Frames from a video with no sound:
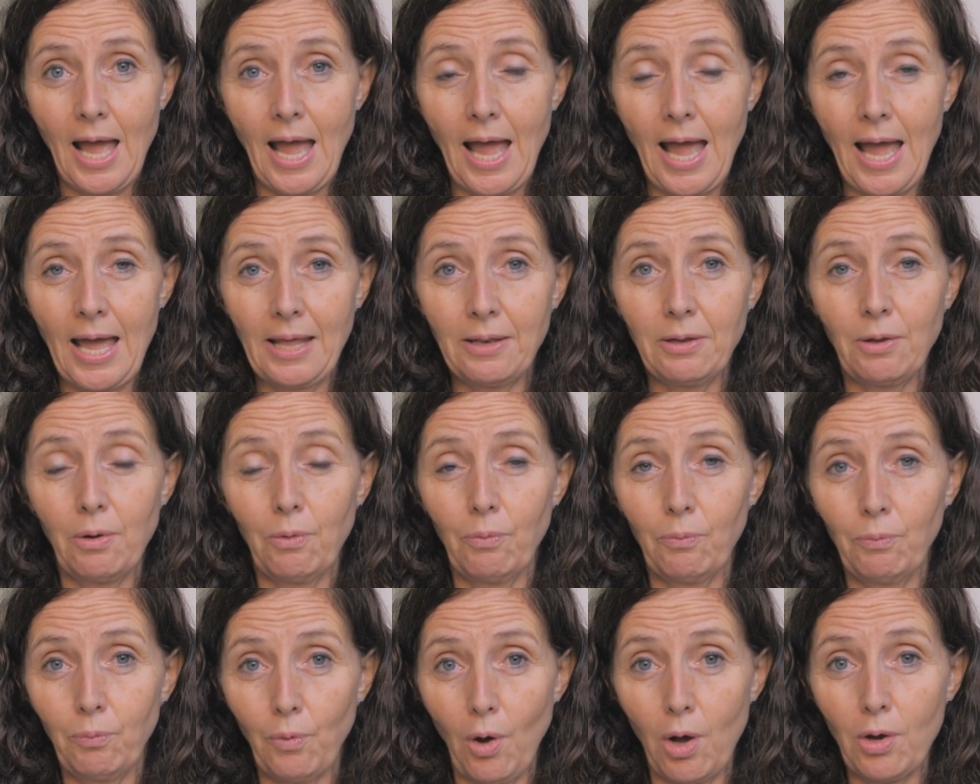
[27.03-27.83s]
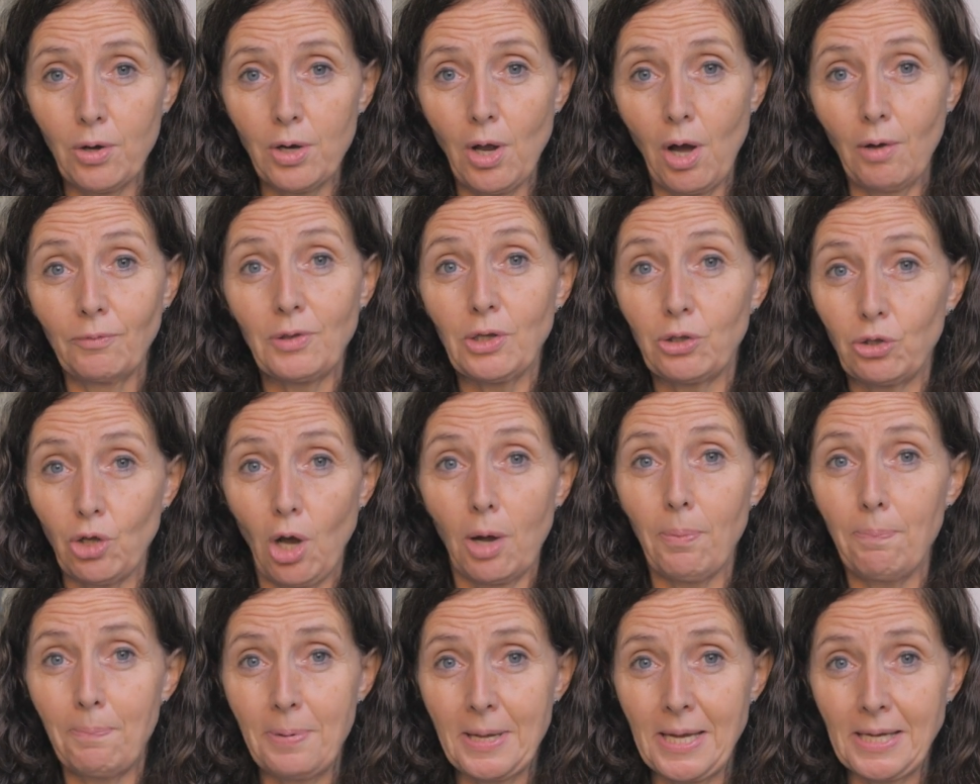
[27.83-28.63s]
And one of the
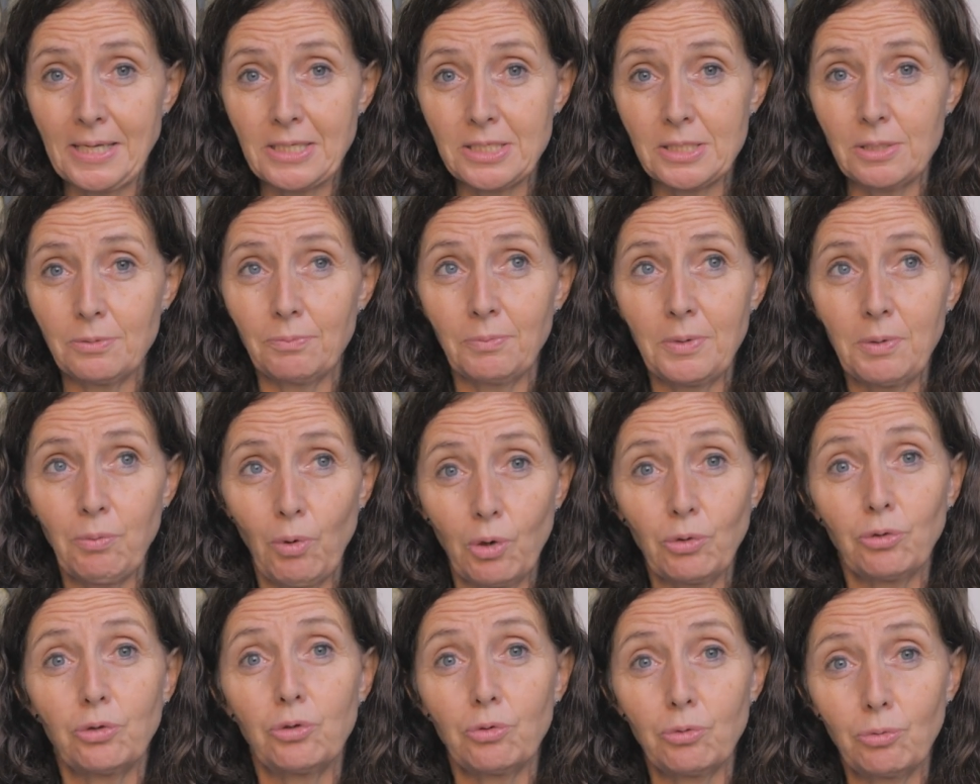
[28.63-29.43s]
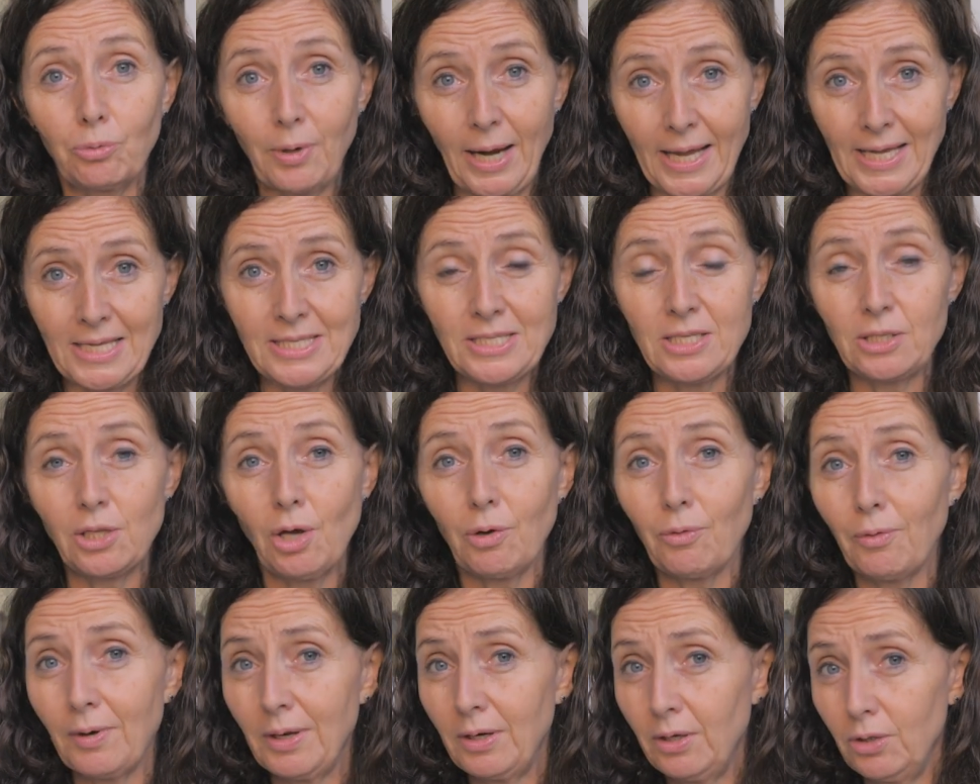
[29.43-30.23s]
topics we want to raise in
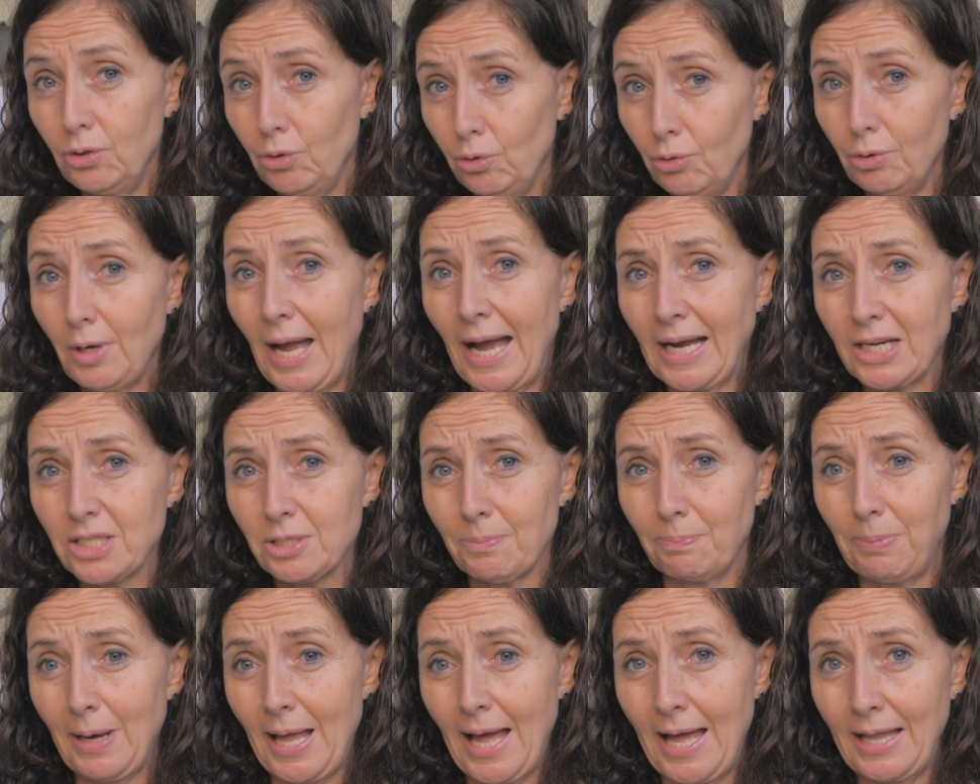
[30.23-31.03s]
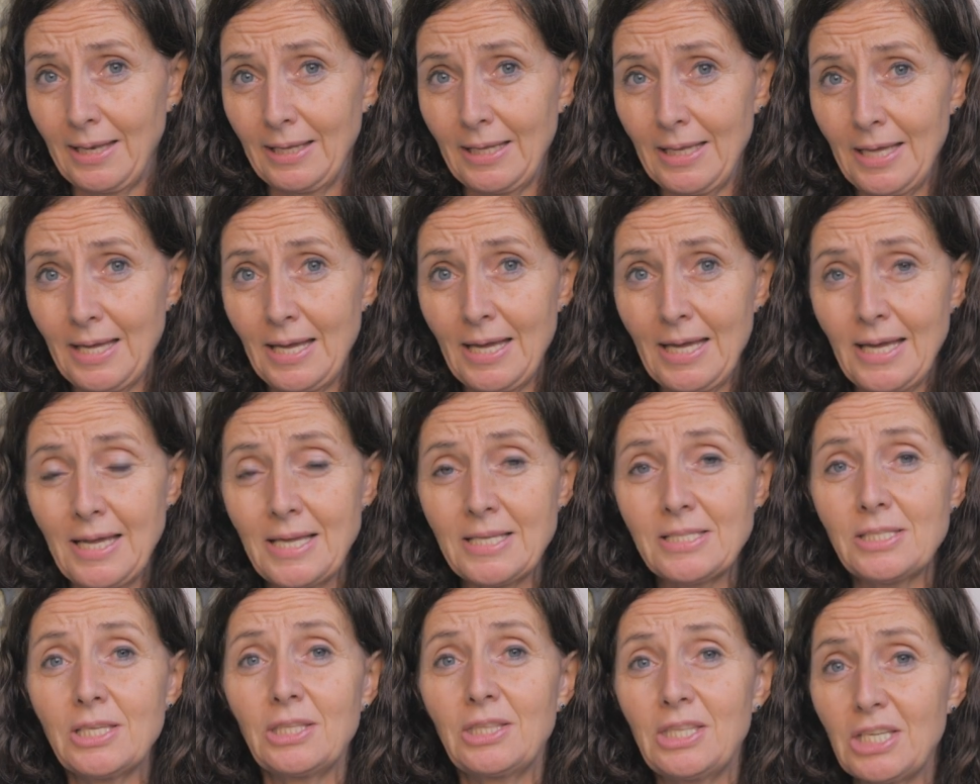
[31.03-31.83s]
our new action plan
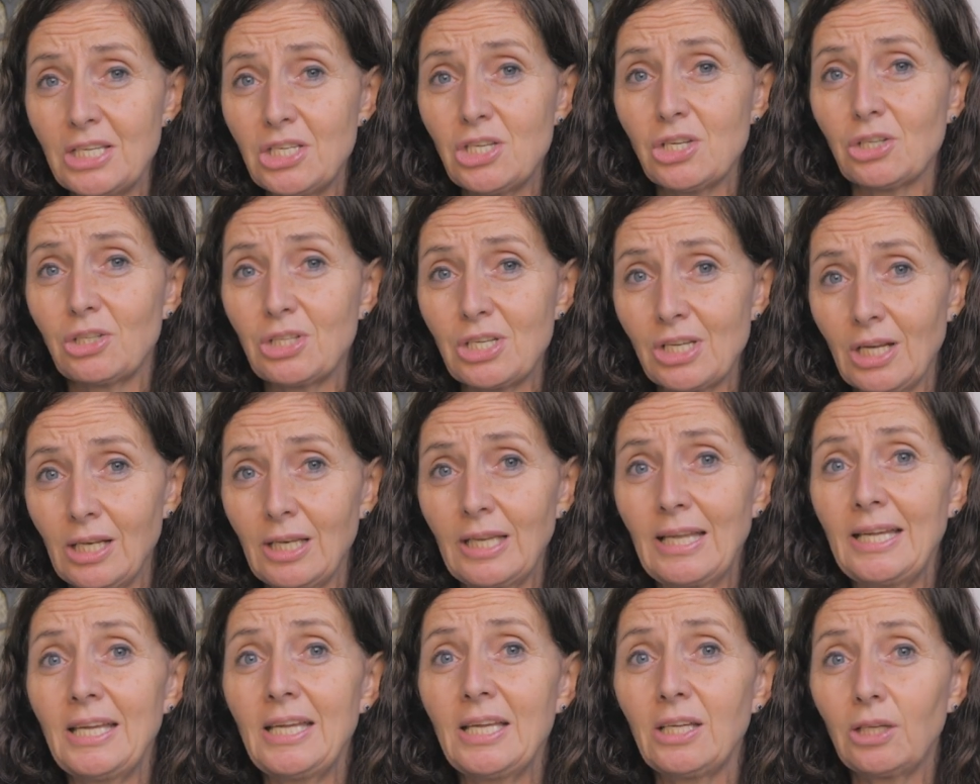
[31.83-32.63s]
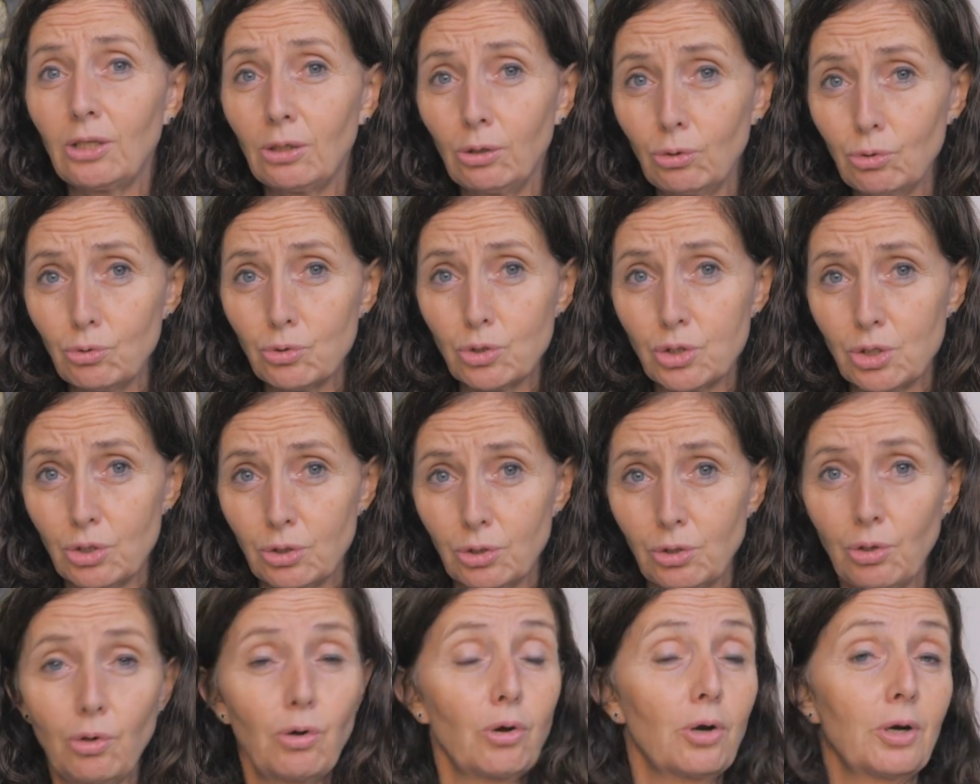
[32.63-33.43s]
is the digital
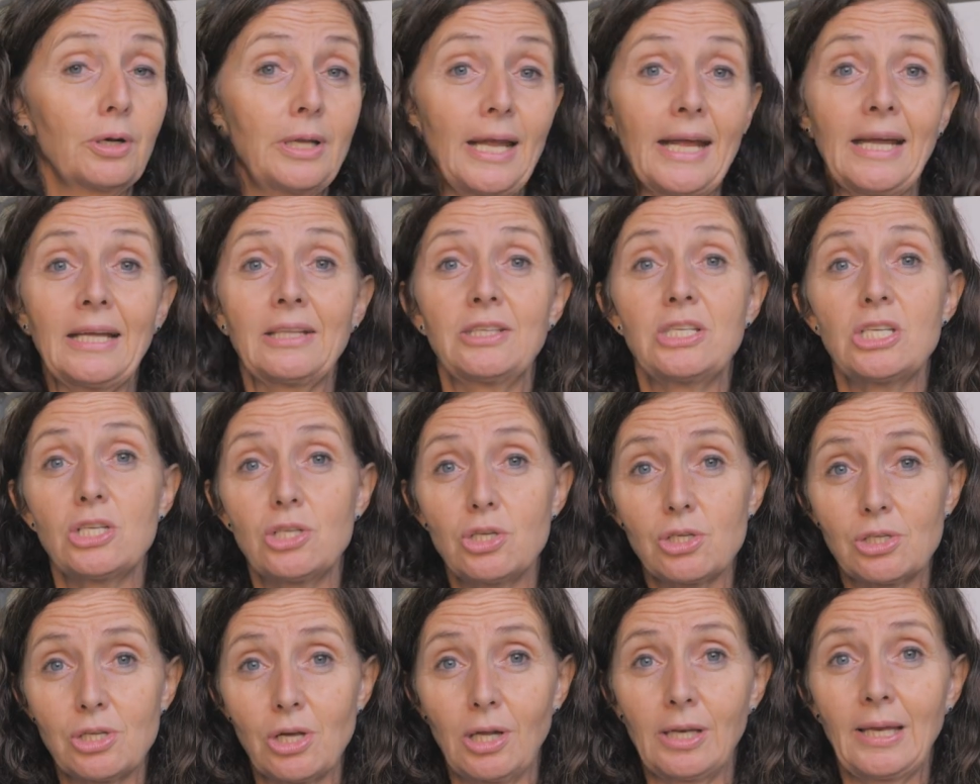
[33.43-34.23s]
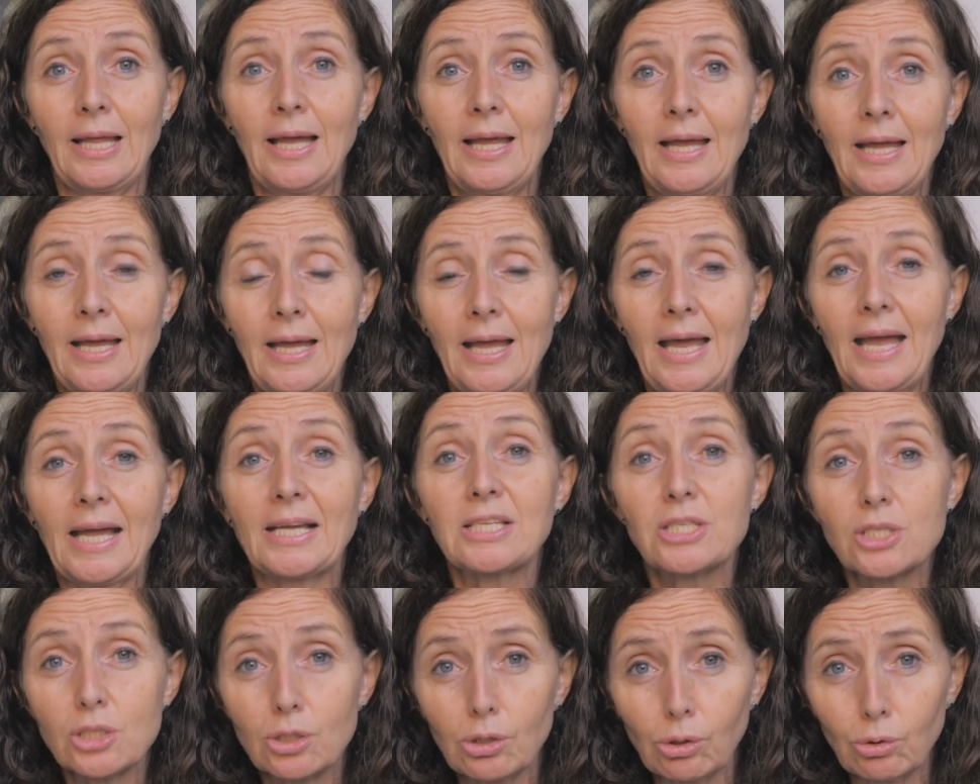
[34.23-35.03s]
inclusion or the digital
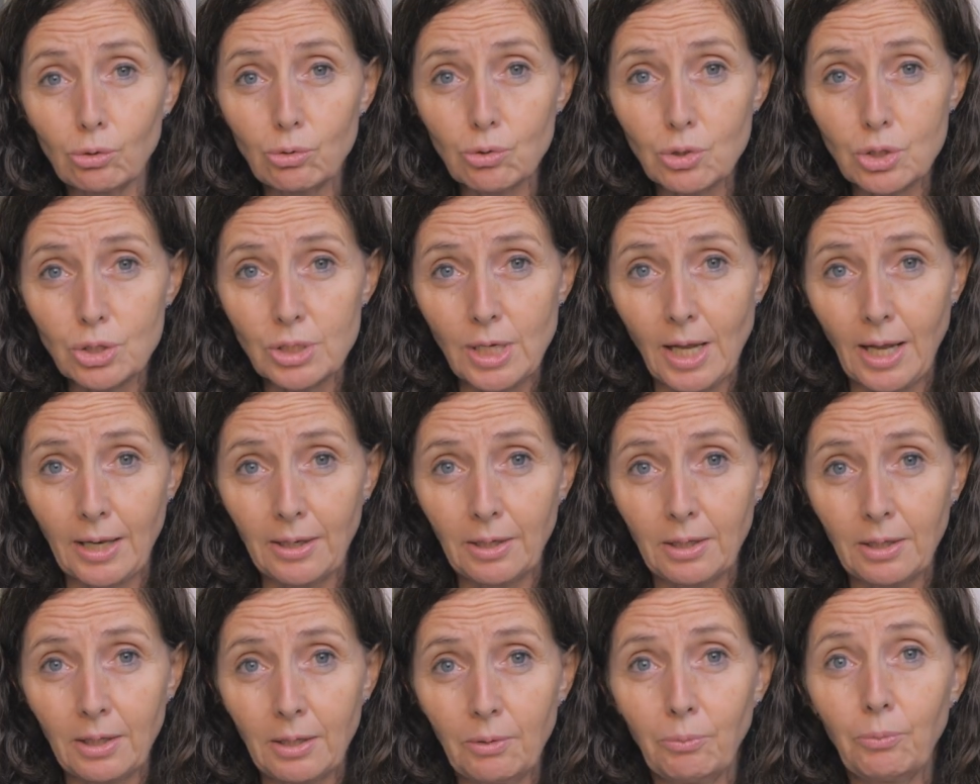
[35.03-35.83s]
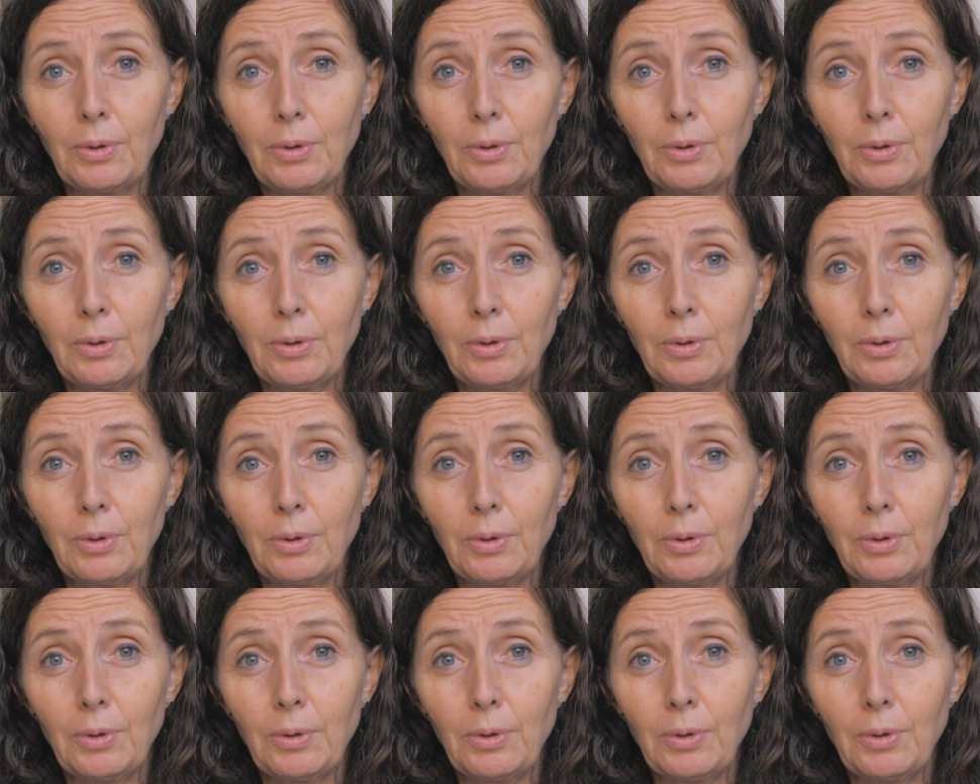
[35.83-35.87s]
exclusion.